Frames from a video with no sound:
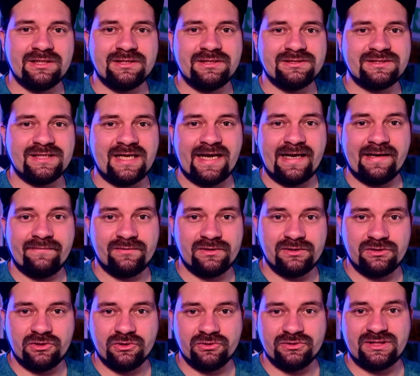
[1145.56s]
to have
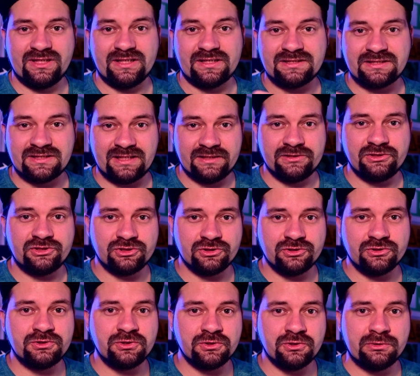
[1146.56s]
those extension
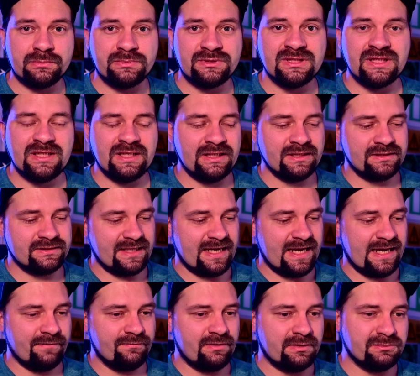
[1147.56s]
tubes, to
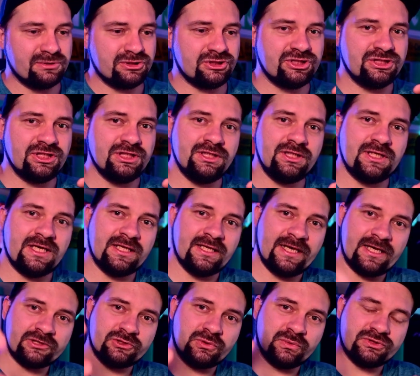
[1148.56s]
have the machine and the
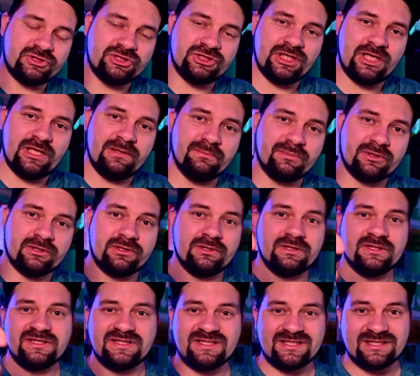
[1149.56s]
actual chamber
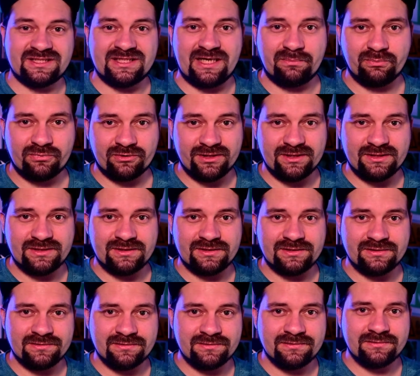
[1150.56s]
separate
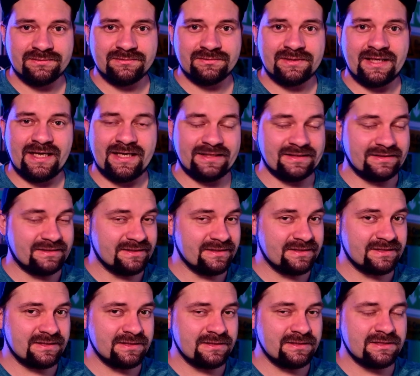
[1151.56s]
at a
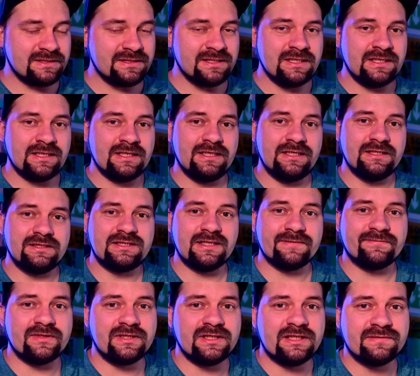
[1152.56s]
distance, it
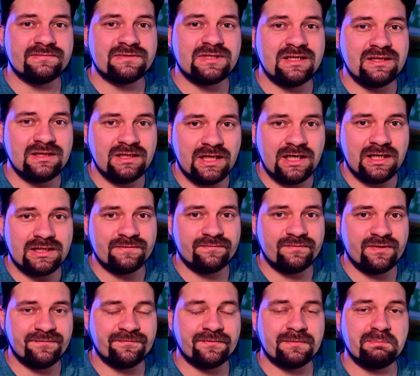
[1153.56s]
definitely gives a lot of
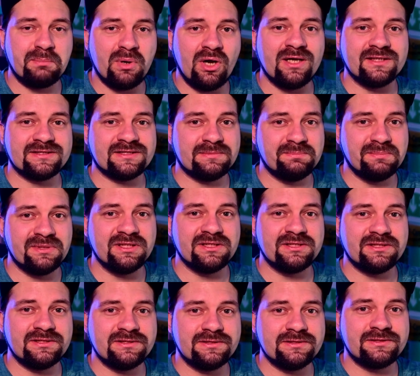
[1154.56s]
different
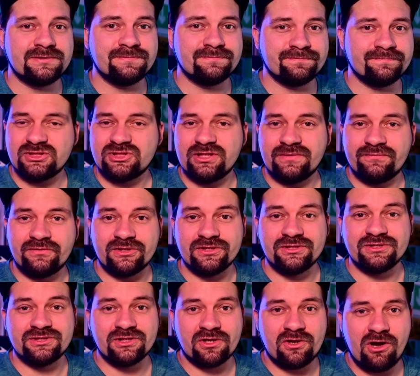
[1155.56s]
possibilities. If you're
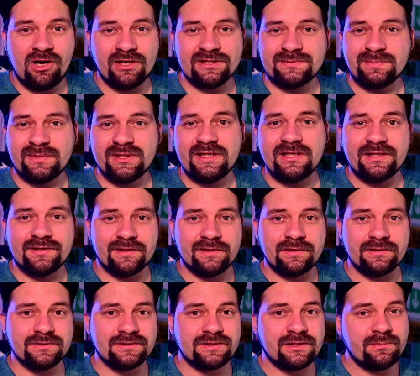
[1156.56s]
into cosplay, I think
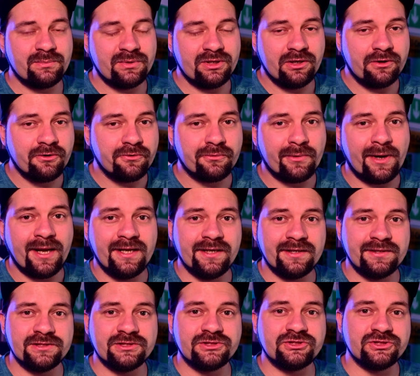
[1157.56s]
this could be a great
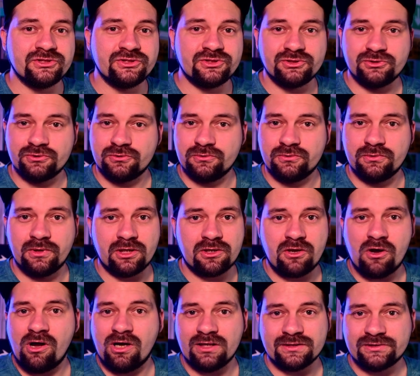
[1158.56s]
addition to a
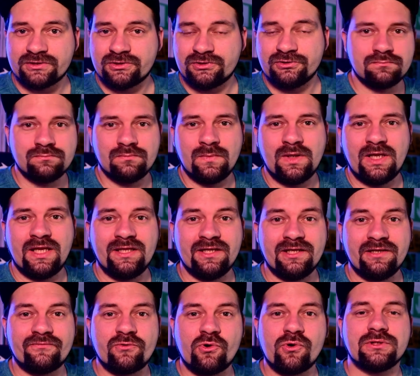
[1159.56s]
costume. And then
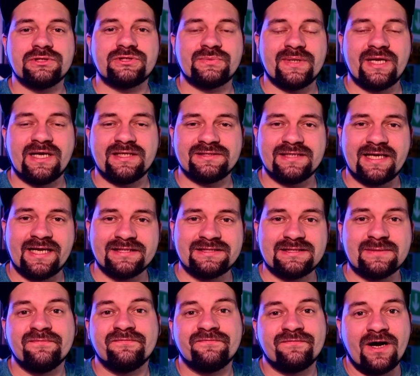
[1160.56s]
of course we had to add
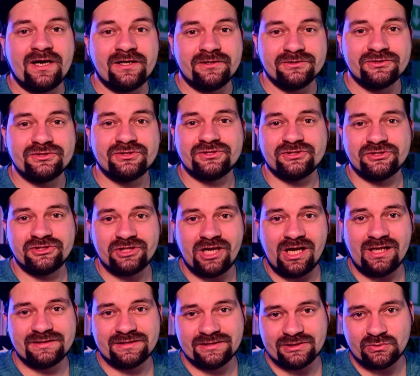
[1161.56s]
some fire to the
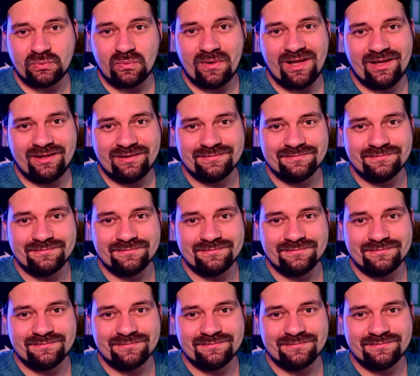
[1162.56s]
shots as well.